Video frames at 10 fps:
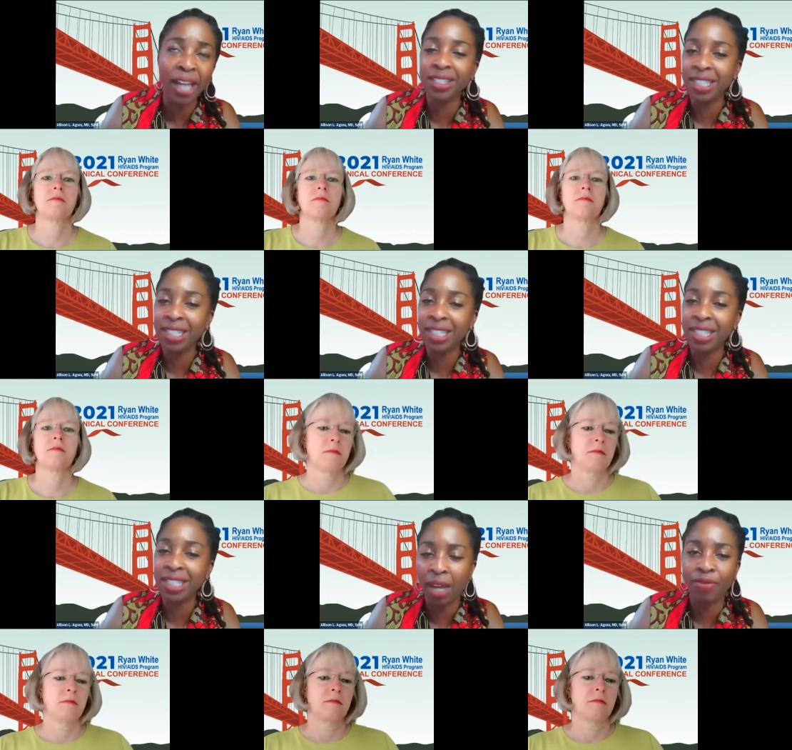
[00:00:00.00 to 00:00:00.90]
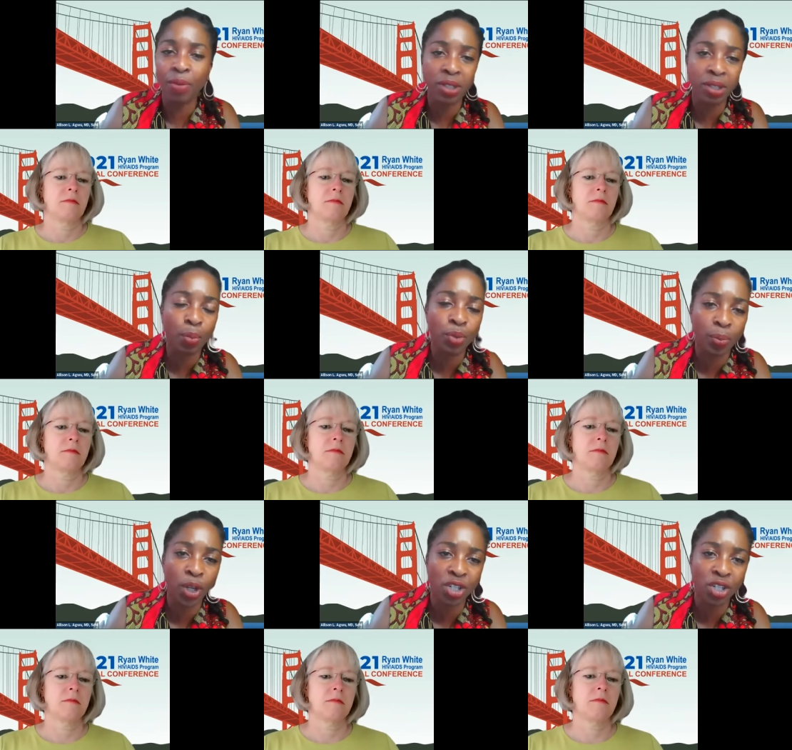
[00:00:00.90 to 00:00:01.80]
Speaker 1: separating that from the, the
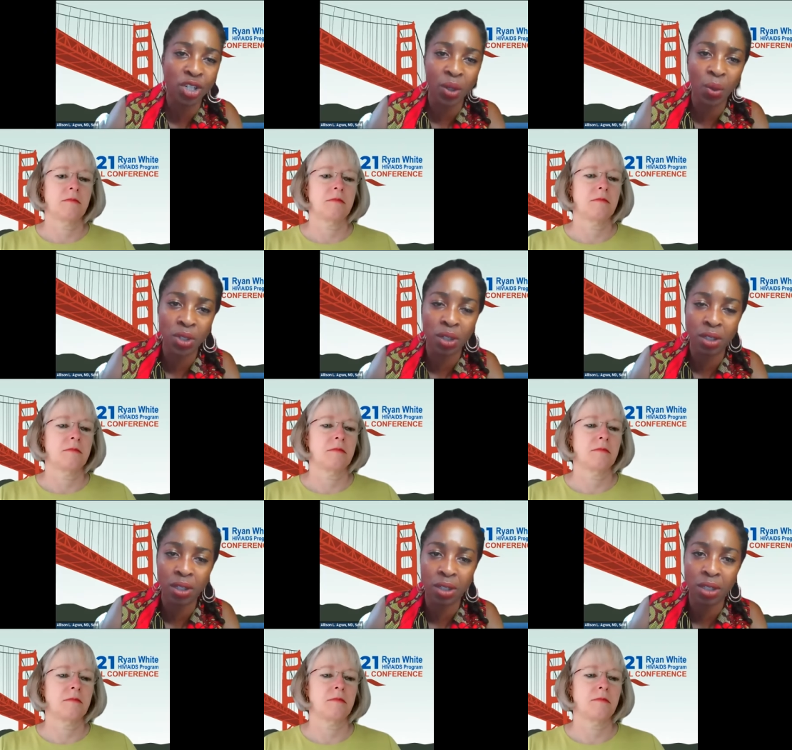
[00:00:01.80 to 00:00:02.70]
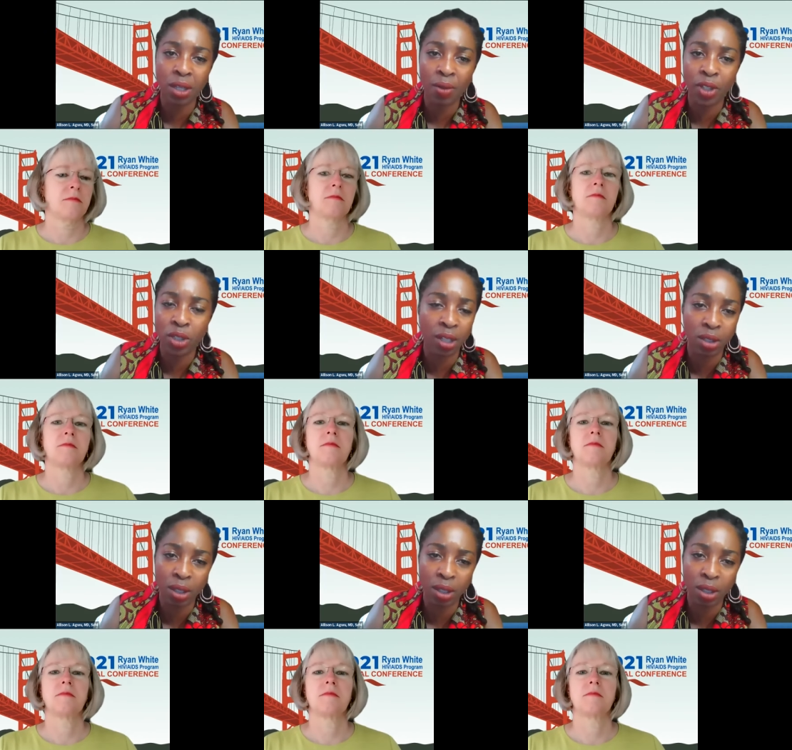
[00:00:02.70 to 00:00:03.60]
depression diagnosis itself.
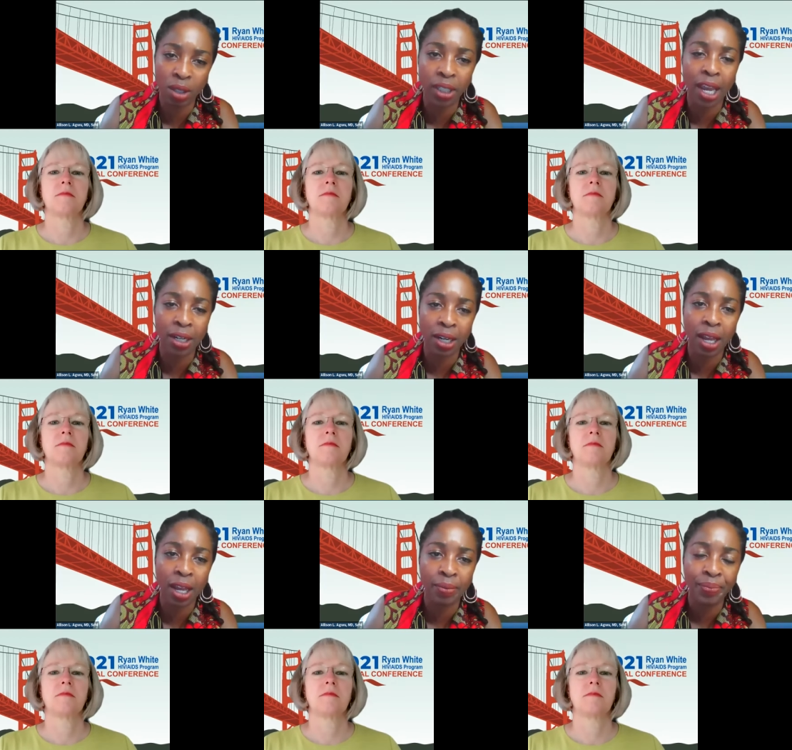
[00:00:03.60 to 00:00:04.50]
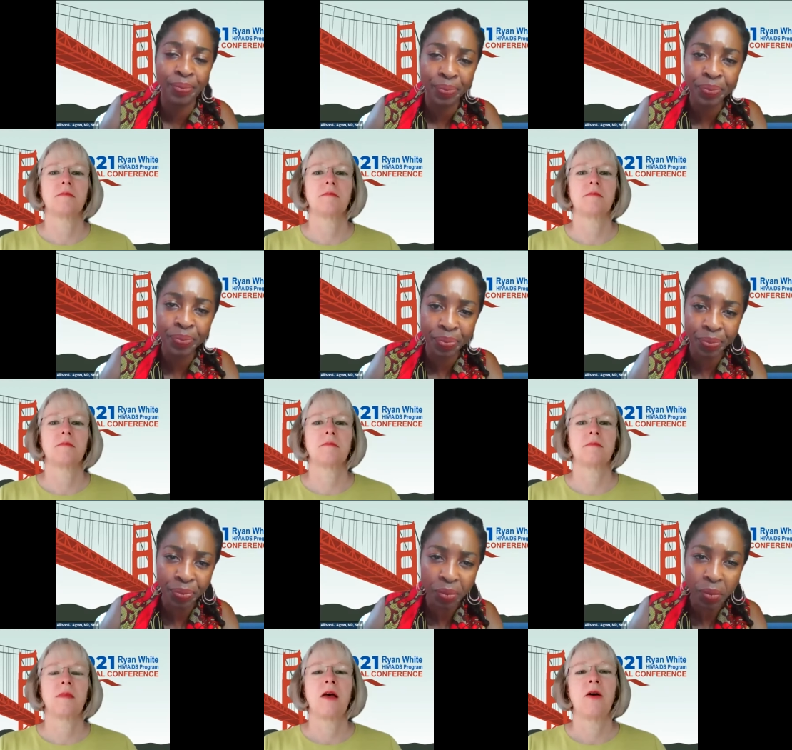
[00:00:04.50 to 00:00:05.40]
It's completely hand in hand.
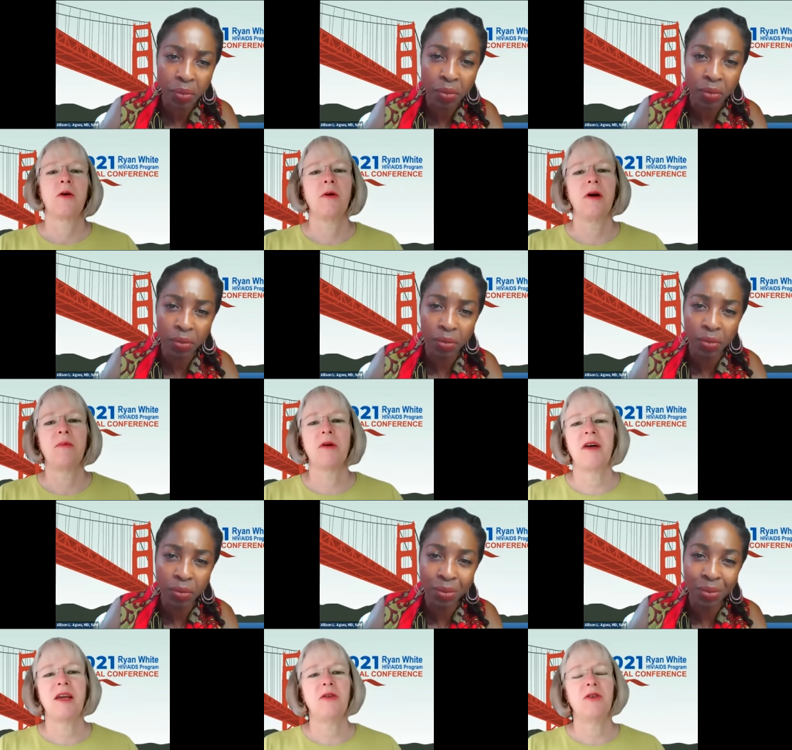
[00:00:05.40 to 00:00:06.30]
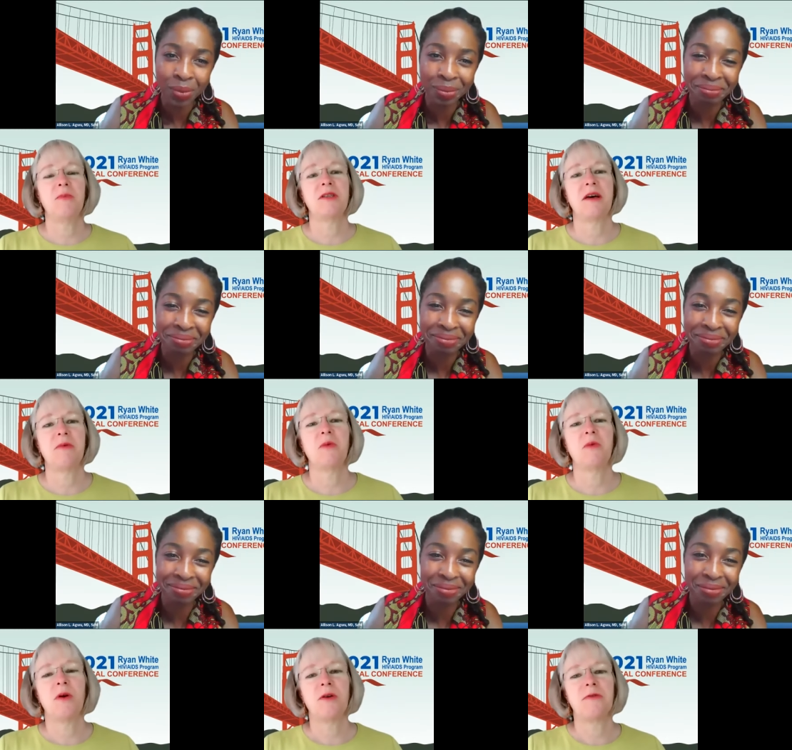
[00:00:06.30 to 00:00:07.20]
Speaker 2: Great. Well, thank you so much. That was
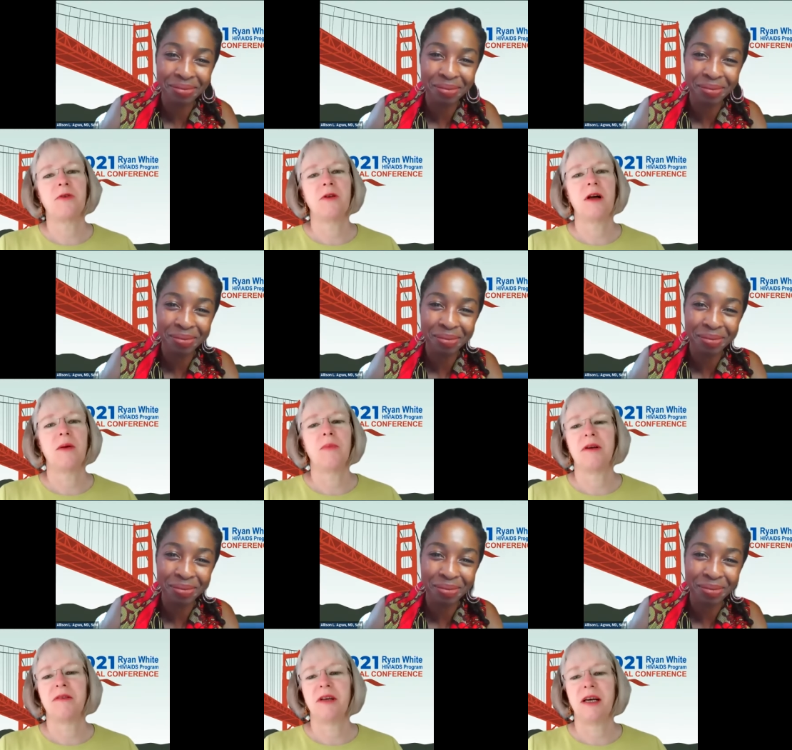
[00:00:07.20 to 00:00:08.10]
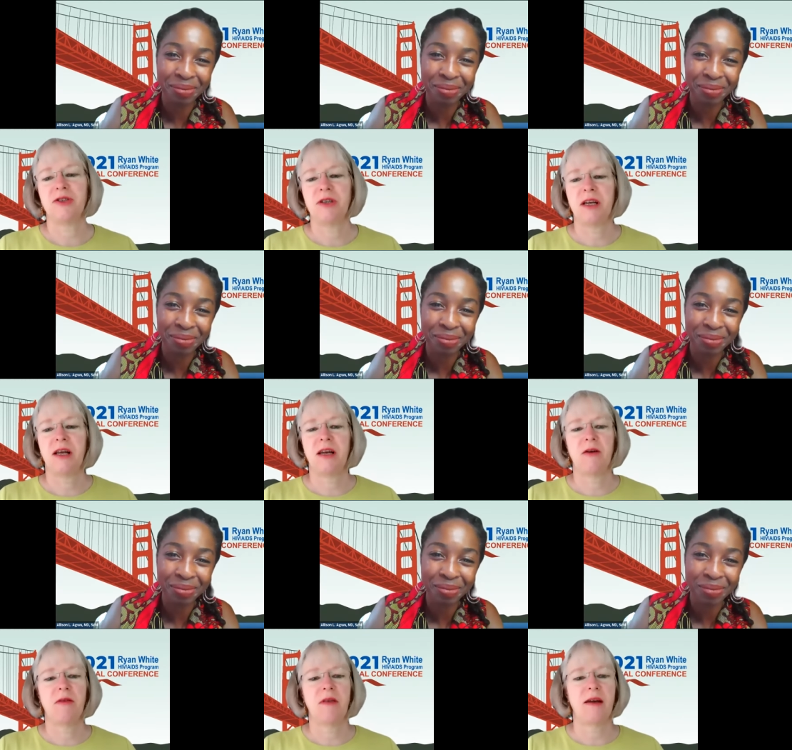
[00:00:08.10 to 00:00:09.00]
a wonderful uh, presentation. And I
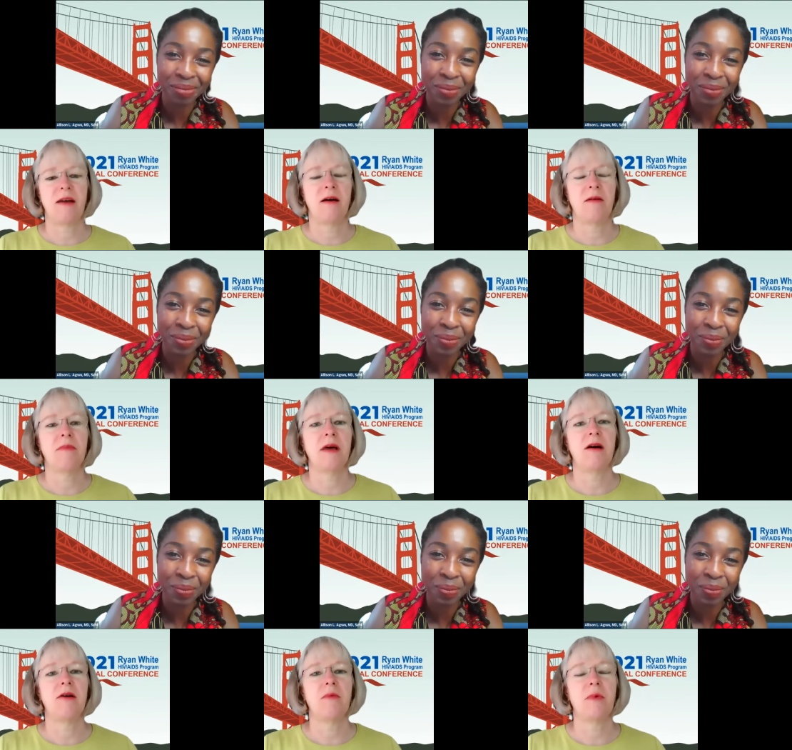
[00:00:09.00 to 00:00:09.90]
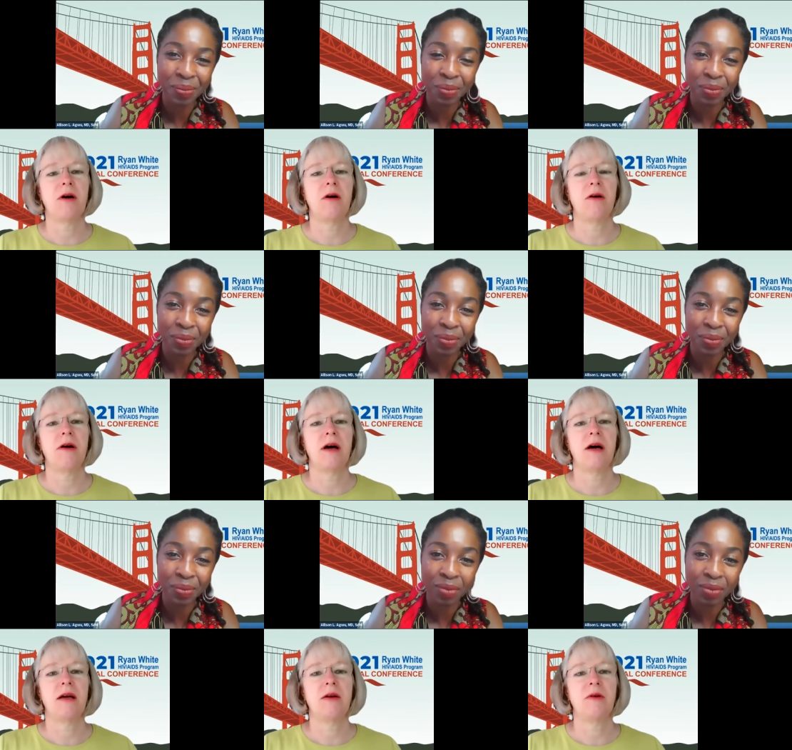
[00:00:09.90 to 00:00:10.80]
know that um, are, we are
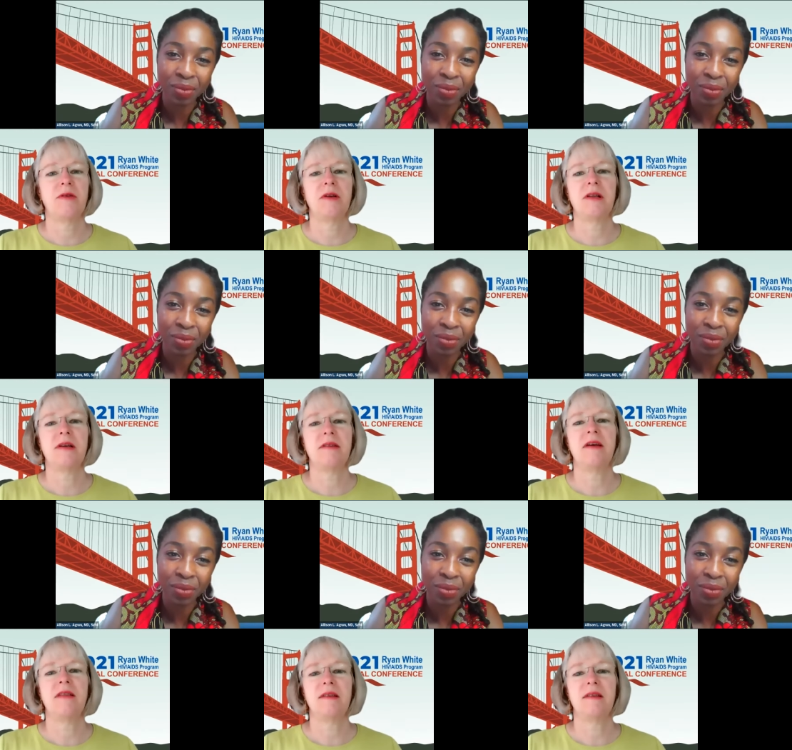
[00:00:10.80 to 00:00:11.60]
uh, increasingly seeing